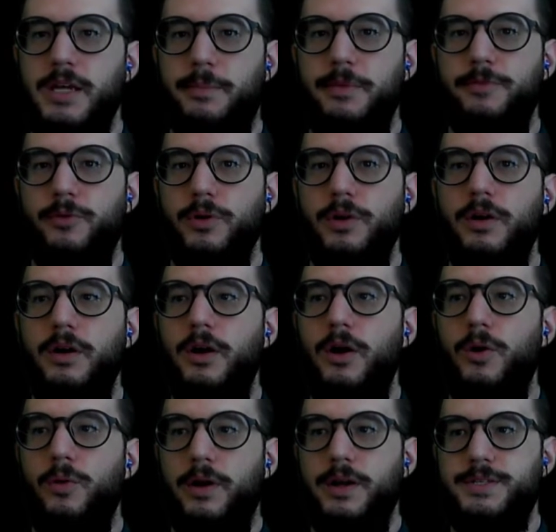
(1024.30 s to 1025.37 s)
like before,
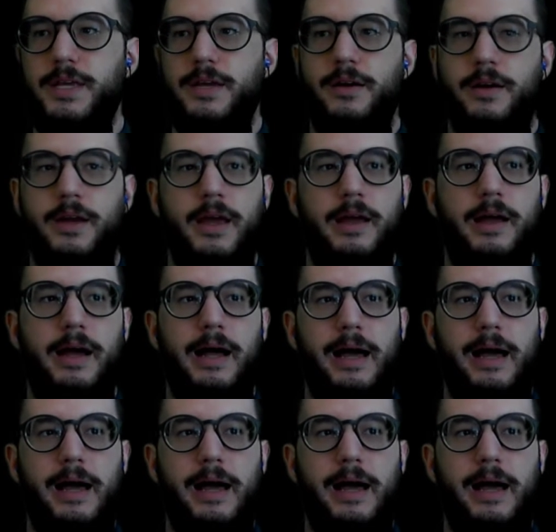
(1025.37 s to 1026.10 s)
we're going to say, okay,